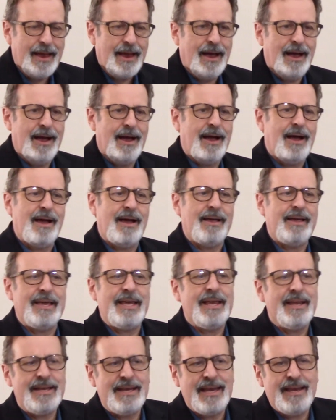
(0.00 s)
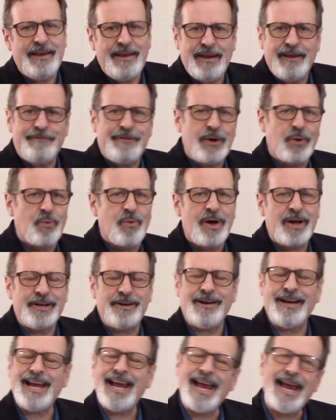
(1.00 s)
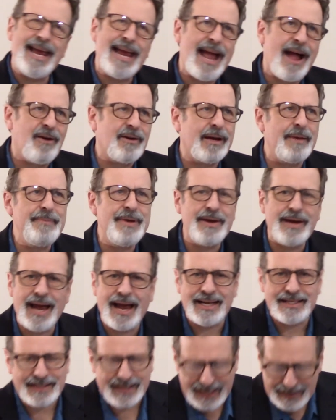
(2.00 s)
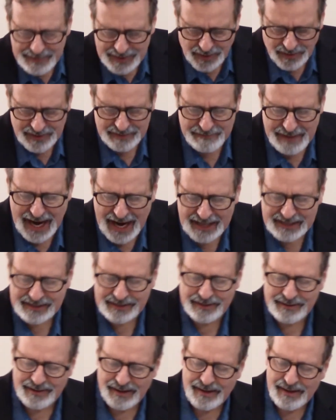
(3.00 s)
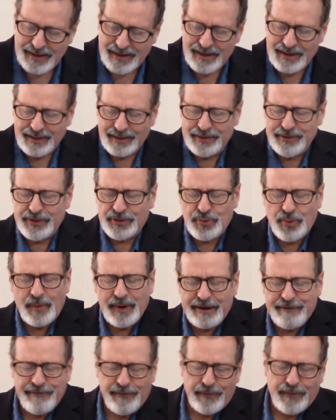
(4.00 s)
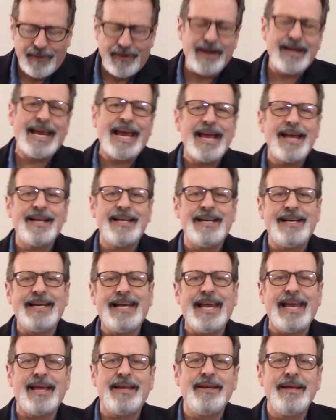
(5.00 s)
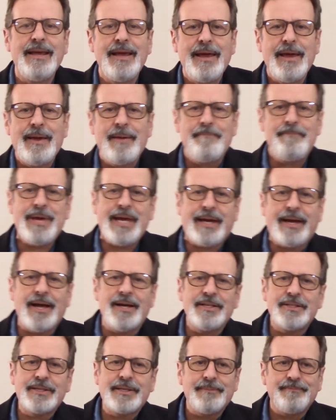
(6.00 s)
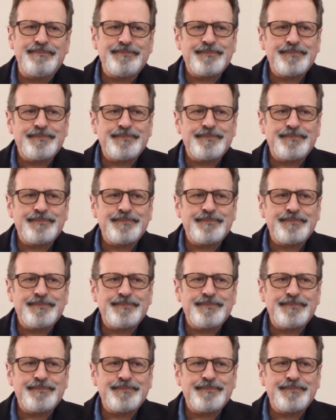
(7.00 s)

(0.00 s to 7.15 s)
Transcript: Uh, if you're wondering, hey, how come you guys keep going back to Luke 24 again and again? Because